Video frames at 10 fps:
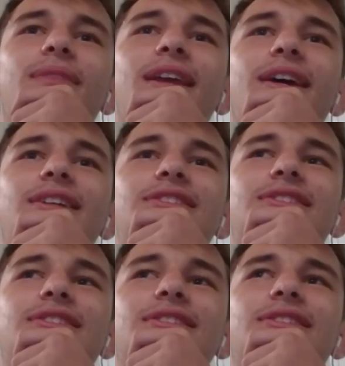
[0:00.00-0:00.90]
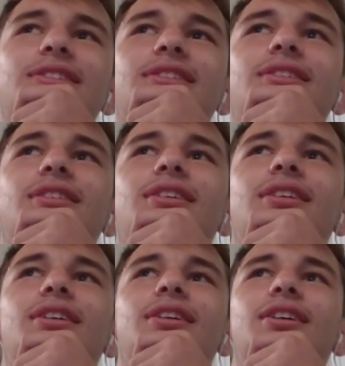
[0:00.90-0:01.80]
it's
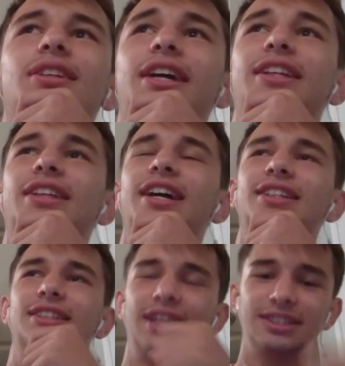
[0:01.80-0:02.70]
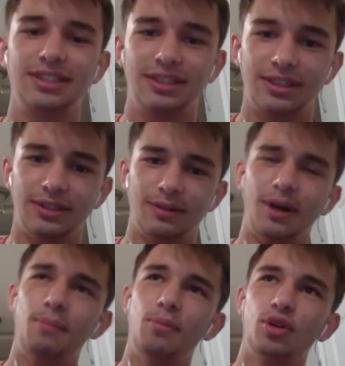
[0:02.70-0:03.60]
like that's a
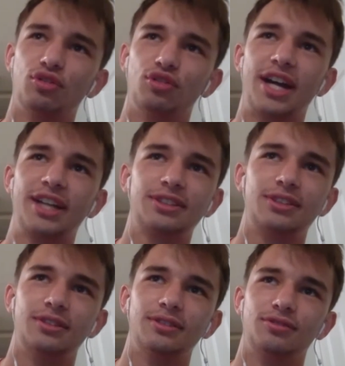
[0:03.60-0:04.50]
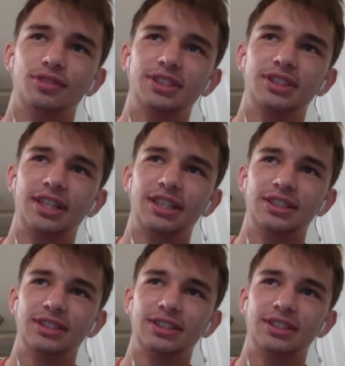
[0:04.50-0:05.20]
more rational reason, I guess,